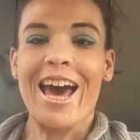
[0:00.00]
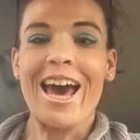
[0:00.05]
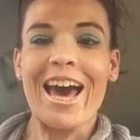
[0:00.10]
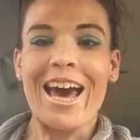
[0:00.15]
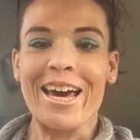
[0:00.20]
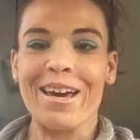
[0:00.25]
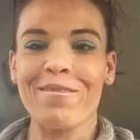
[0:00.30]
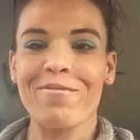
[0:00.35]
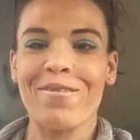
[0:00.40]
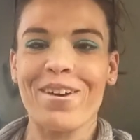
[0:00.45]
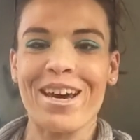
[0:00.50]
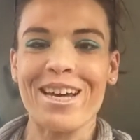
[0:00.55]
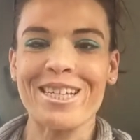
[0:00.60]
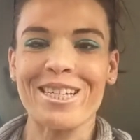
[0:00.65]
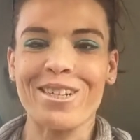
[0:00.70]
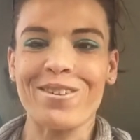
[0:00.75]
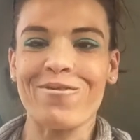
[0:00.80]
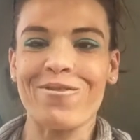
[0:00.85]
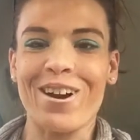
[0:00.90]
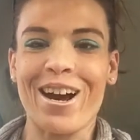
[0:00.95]
Hey,
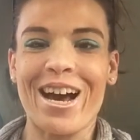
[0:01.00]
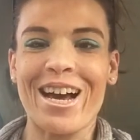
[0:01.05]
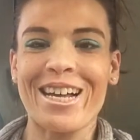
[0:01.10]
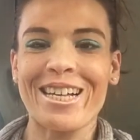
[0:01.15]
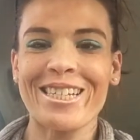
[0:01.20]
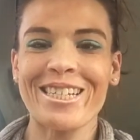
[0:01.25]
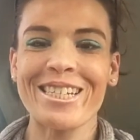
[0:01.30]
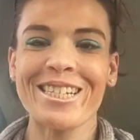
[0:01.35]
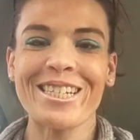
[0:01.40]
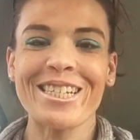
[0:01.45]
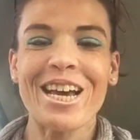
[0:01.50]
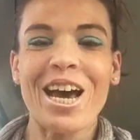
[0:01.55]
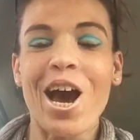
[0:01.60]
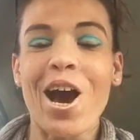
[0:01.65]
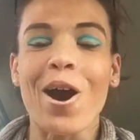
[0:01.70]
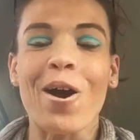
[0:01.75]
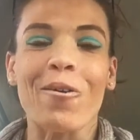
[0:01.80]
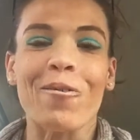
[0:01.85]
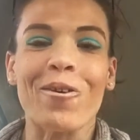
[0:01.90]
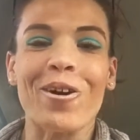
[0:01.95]
fancy friends.
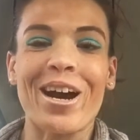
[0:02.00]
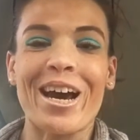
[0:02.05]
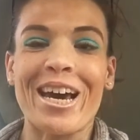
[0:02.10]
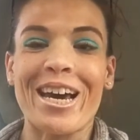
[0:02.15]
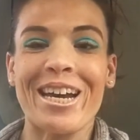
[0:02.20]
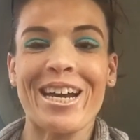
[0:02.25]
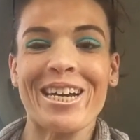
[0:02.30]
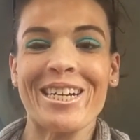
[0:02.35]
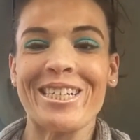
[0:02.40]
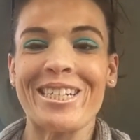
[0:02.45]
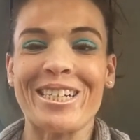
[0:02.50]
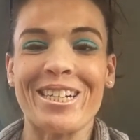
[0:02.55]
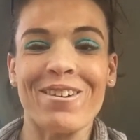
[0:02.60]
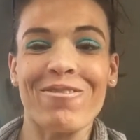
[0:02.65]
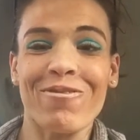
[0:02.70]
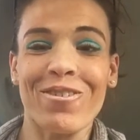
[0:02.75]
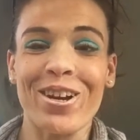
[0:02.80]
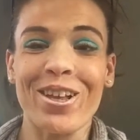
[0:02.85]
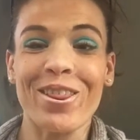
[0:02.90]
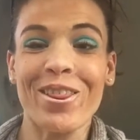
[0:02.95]
We're in a
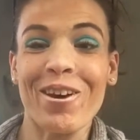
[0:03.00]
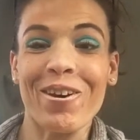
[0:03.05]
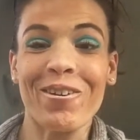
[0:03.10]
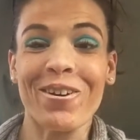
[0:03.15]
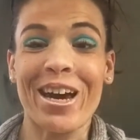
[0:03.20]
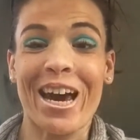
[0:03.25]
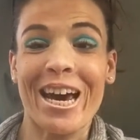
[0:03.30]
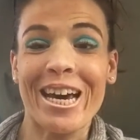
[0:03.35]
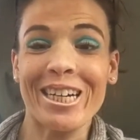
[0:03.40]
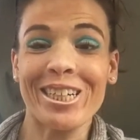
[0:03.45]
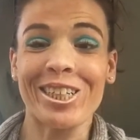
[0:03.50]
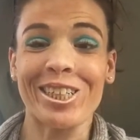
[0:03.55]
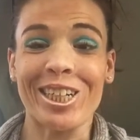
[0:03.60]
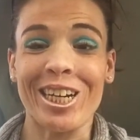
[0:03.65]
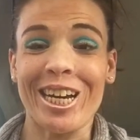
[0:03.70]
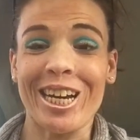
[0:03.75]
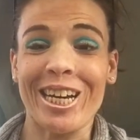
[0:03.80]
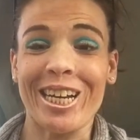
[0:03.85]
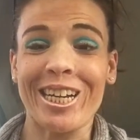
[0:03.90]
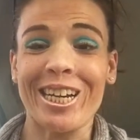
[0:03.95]
different
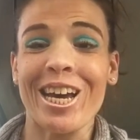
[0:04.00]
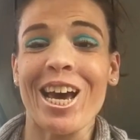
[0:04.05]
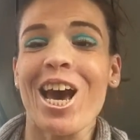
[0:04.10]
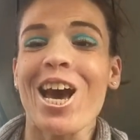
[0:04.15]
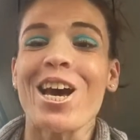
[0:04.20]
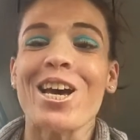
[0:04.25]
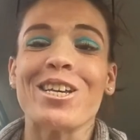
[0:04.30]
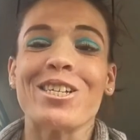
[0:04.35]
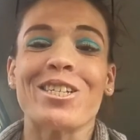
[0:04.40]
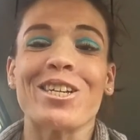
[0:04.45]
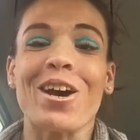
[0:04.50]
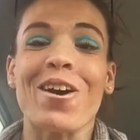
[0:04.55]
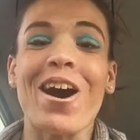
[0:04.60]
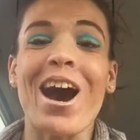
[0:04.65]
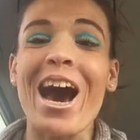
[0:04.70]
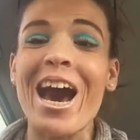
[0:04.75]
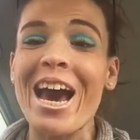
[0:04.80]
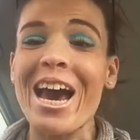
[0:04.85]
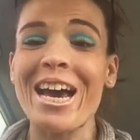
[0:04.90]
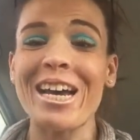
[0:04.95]
location. So
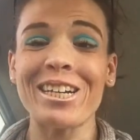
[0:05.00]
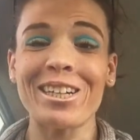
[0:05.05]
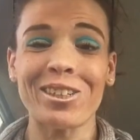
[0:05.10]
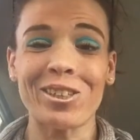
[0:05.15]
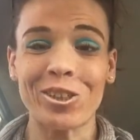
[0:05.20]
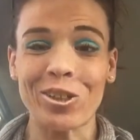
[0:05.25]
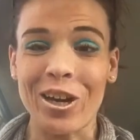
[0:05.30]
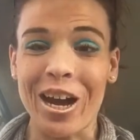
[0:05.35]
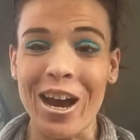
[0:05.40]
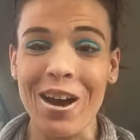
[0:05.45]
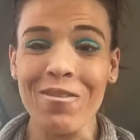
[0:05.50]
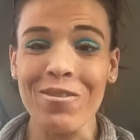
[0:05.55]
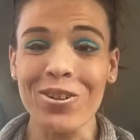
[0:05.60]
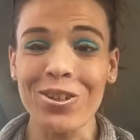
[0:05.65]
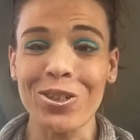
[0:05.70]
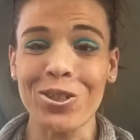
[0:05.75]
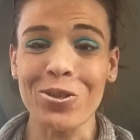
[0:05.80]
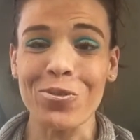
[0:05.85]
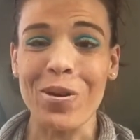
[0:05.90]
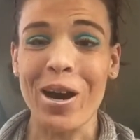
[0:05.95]
I had to travel
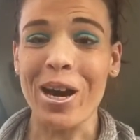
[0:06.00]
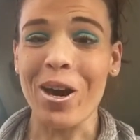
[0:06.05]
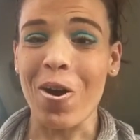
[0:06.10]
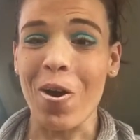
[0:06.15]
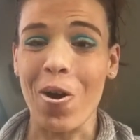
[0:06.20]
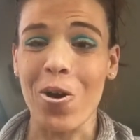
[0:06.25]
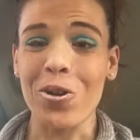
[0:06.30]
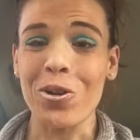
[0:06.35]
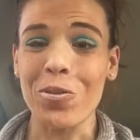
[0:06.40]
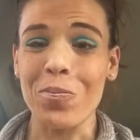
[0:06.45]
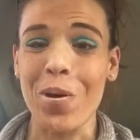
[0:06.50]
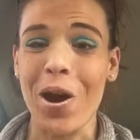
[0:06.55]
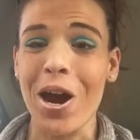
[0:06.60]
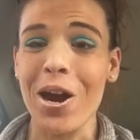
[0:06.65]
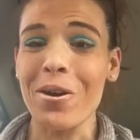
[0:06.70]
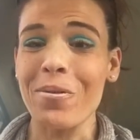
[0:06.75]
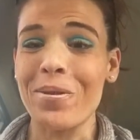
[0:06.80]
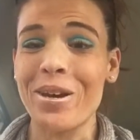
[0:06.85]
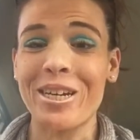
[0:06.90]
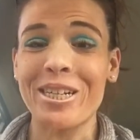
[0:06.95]
to my old
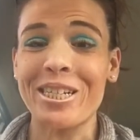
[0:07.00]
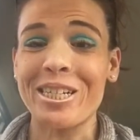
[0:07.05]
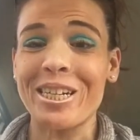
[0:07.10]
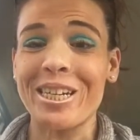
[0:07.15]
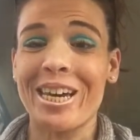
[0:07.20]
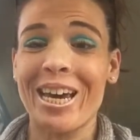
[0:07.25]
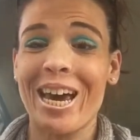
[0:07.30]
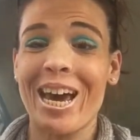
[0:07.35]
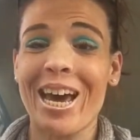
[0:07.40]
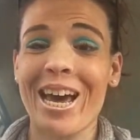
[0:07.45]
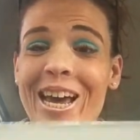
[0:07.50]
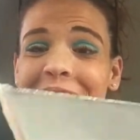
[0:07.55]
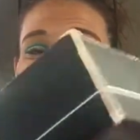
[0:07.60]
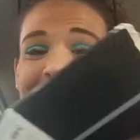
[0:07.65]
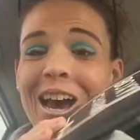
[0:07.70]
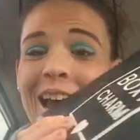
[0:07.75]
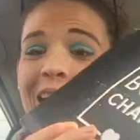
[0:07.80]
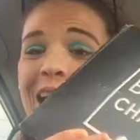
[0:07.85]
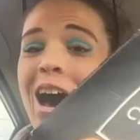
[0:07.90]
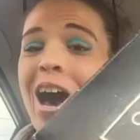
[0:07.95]
apartment to get
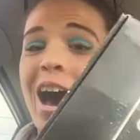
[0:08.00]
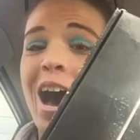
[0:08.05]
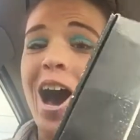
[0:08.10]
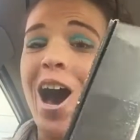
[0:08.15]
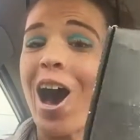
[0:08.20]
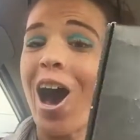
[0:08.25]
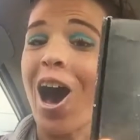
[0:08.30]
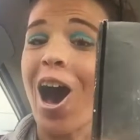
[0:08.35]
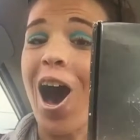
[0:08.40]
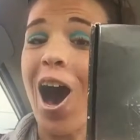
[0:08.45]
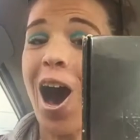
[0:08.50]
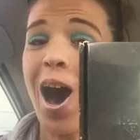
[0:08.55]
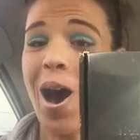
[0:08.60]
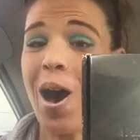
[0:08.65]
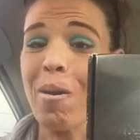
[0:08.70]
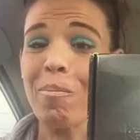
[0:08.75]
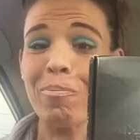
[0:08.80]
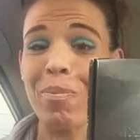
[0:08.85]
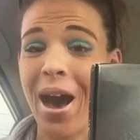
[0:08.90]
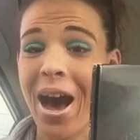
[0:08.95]

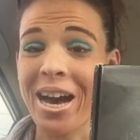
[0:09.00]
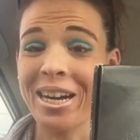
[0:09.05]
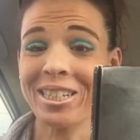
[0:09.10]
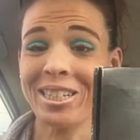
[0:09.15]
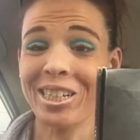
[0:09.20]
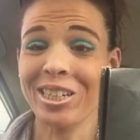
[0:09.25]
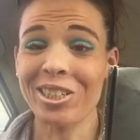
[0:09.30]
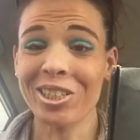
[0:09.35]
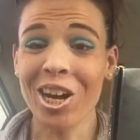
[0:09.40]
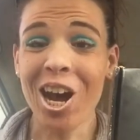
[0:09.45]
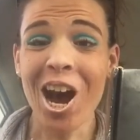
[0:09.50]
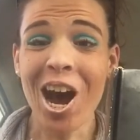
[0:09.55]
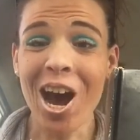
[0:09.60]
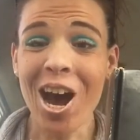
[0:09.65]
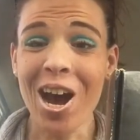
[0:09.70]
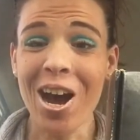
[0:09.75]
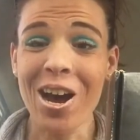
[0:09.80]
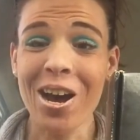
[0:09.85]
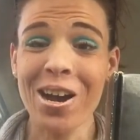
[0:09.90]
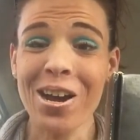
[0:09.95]

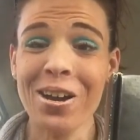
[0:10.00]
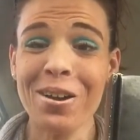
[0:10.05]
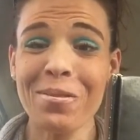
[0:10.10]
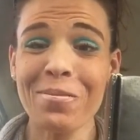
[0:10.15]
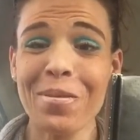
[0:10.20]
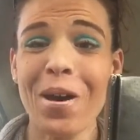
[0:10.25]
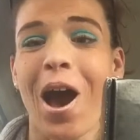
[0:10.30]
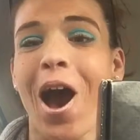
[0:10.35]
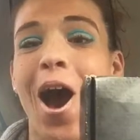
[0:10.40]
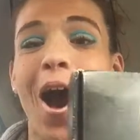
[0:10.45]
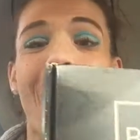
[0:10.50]
BOXYCHARM.